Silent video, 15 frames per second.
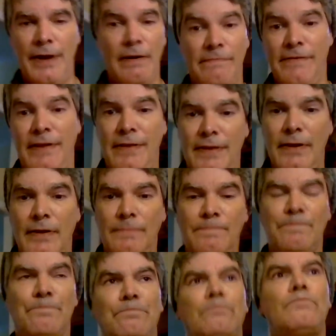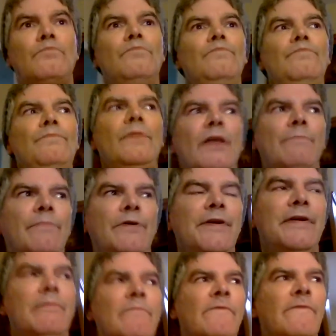everything,
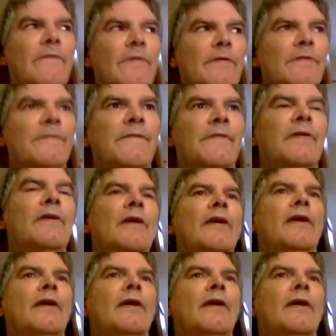putting him first,